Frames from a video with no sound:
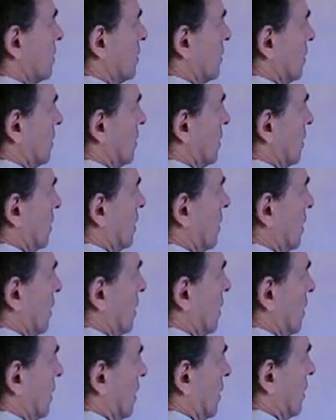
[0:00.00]

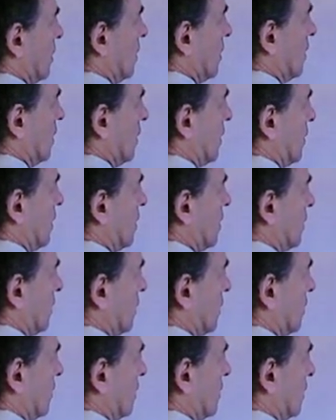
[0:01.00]

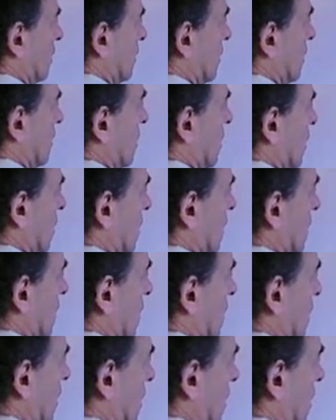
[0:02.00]

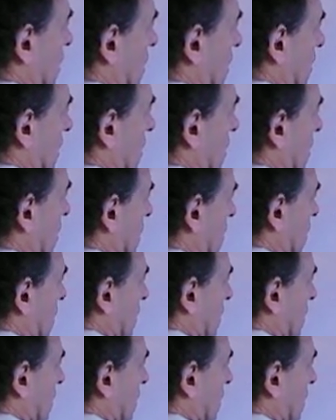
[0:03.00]
(no one is talking)